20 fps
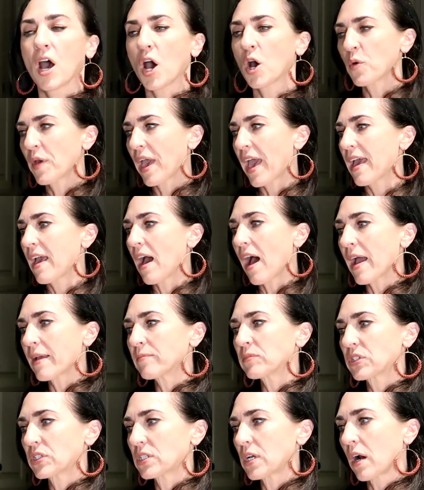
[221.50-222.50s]
Okay,
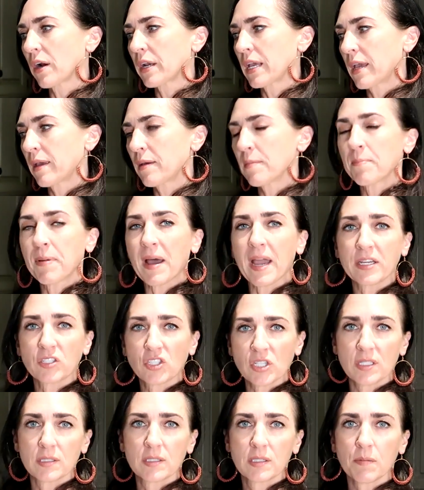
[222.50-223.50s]
I'm starting by
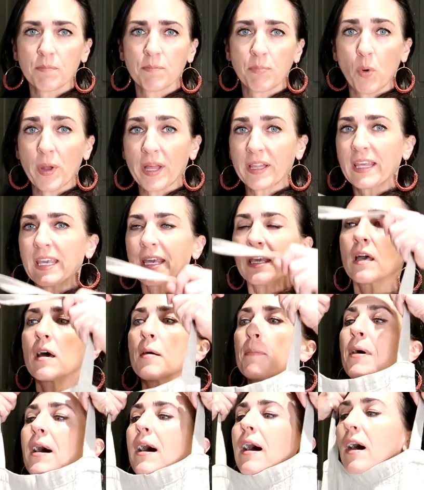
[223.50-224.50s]
just boiling
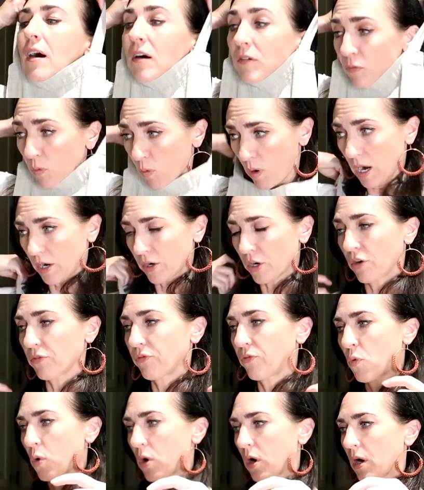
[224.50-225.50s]
a pot of water
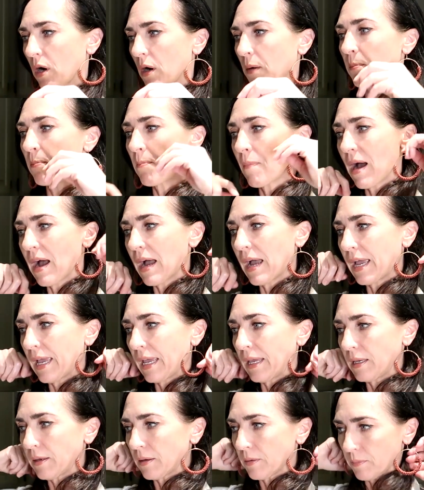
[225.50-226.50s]
for
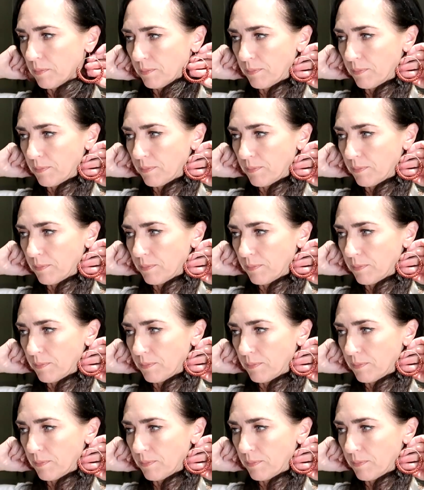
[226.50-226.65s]
my